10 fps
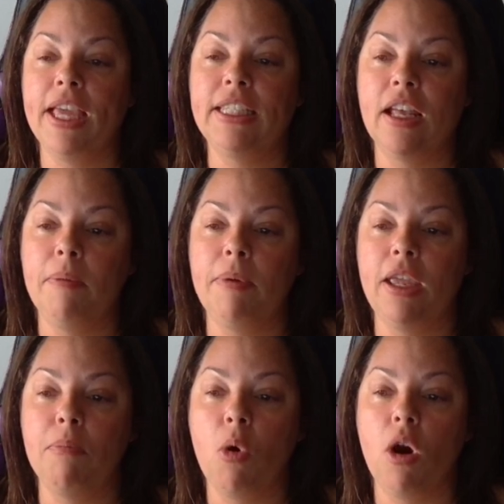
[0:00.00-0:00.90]
it's going to
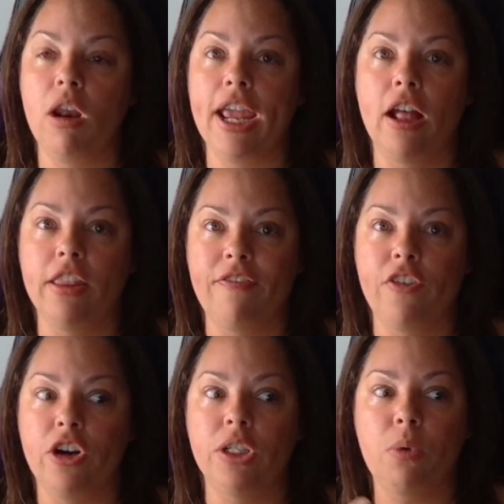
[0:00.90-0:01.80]
be more like on the
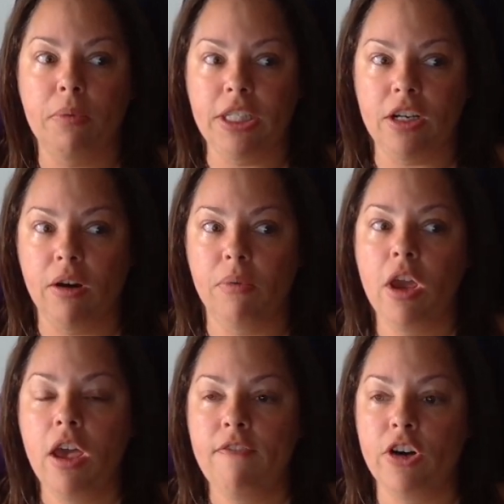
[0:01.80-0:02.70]
first where we start
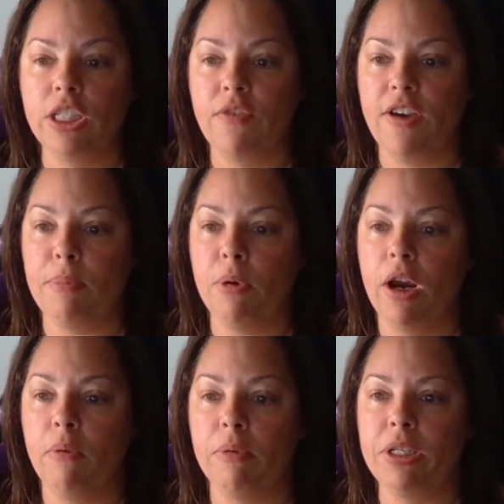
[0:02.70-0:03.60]
first of
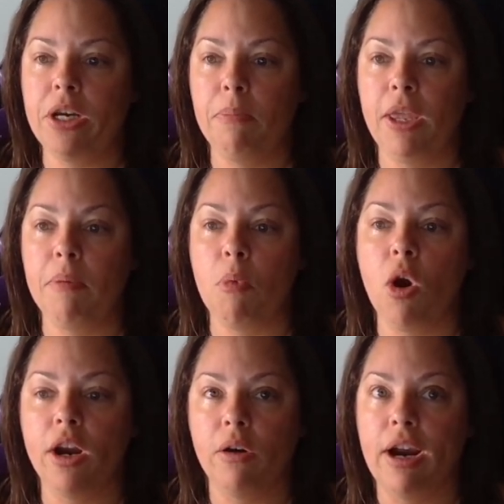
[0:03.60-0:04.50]
february where we start being
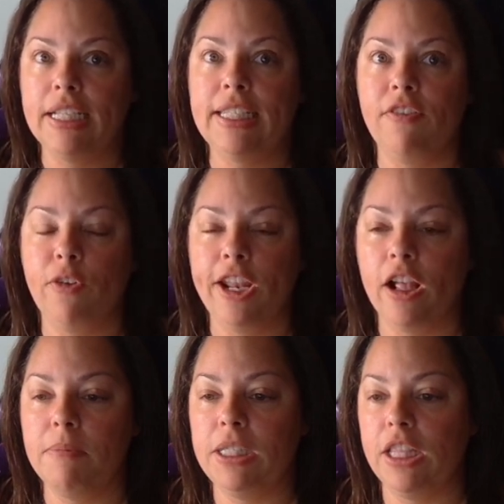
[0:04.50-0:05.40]
more aggressive when
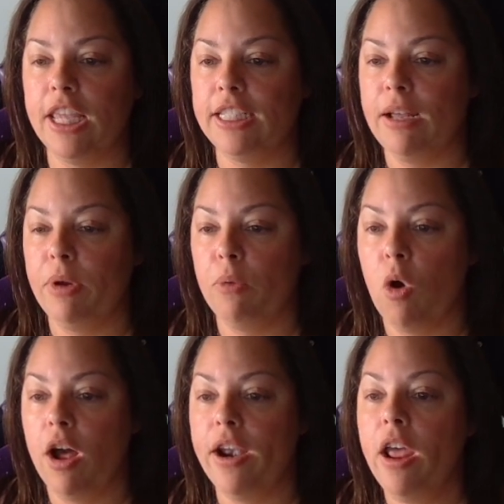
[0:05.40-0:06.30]
it comes to things that we
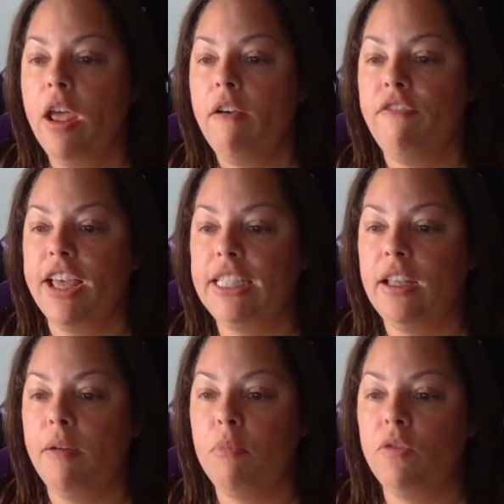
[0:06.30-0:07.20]
want
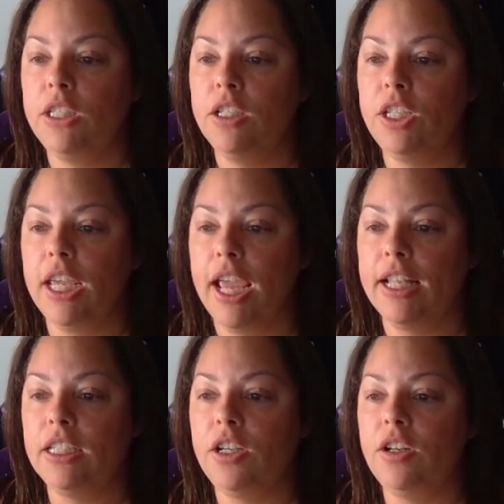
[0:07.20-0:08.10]
vesta moves into
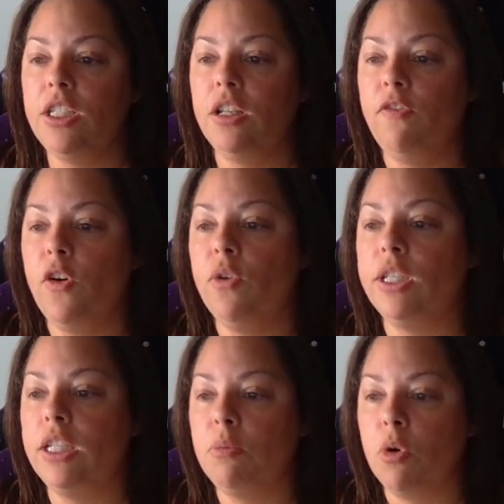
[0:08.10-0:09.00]
cancer so the
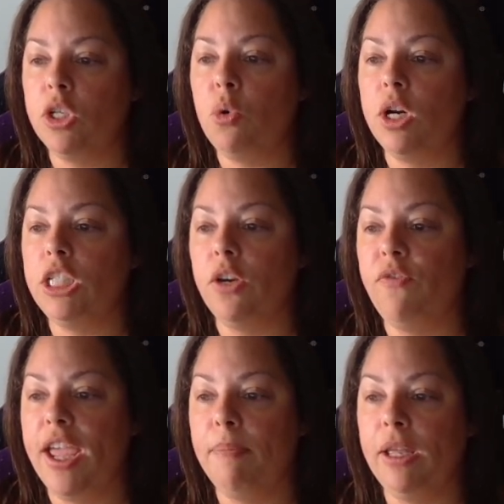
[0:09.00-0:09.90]
focus is more towards your
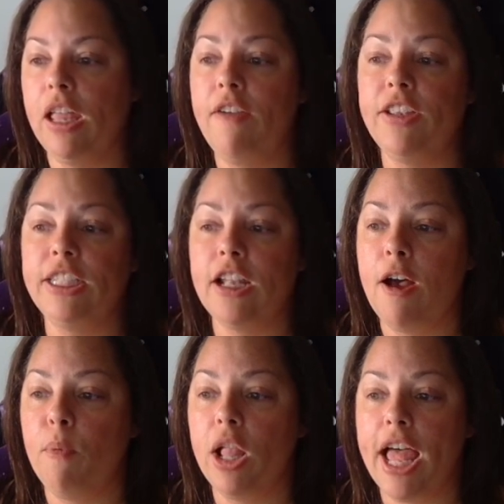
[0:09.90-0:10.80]
family life it's
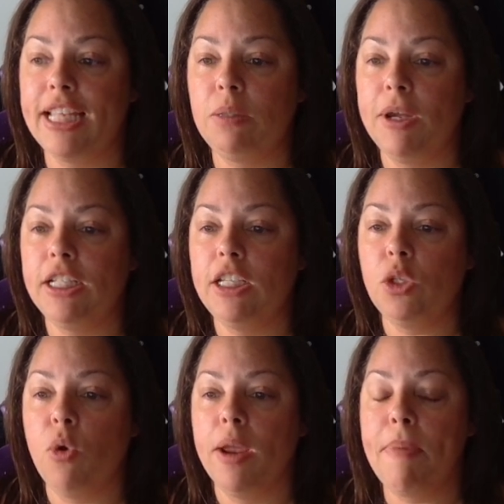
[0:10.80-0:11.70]
not well aspected
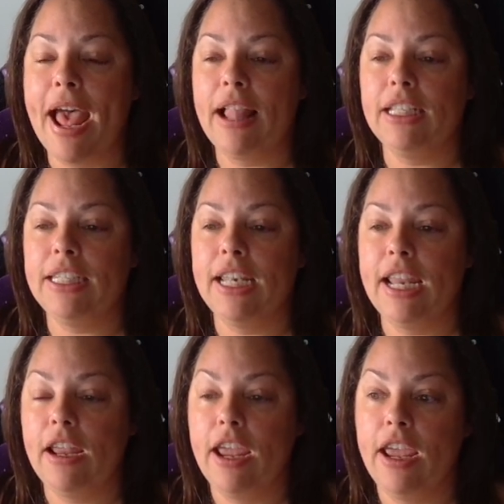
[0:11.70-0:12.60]
squaring Pallas
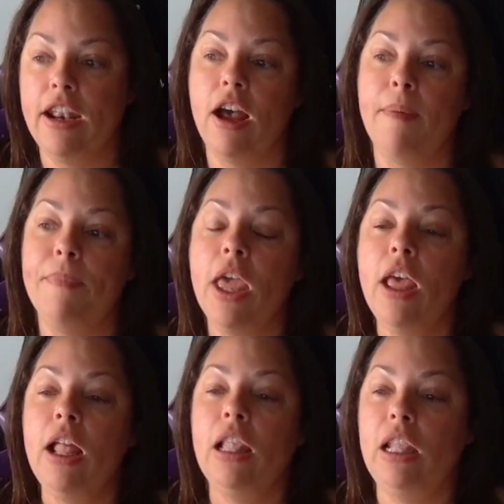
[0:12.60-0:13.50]
in, in um,
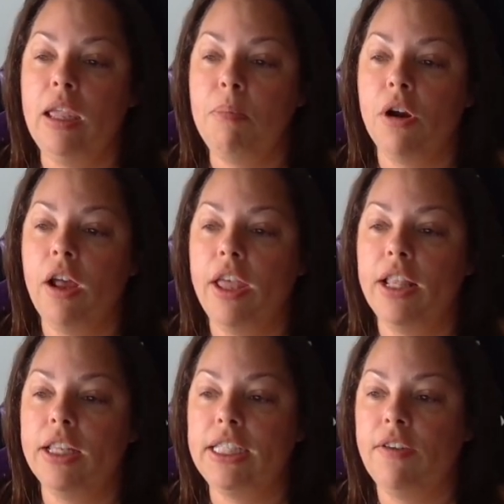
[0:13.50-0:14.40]
libra
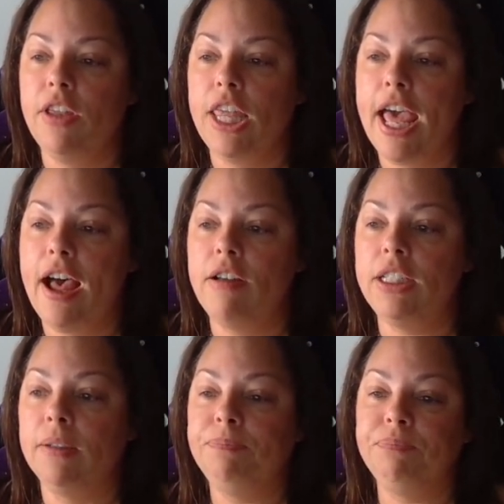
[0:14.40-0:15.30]
in the seventh
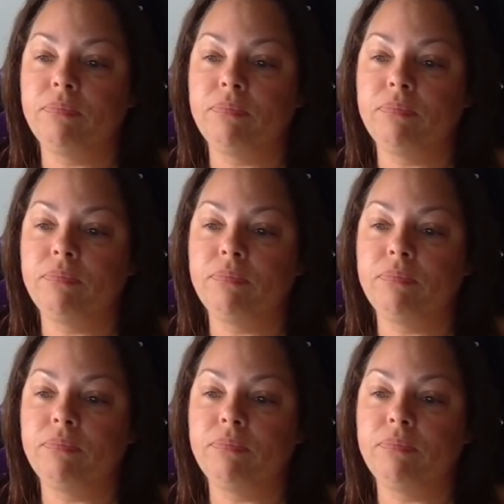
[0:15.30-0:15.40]
house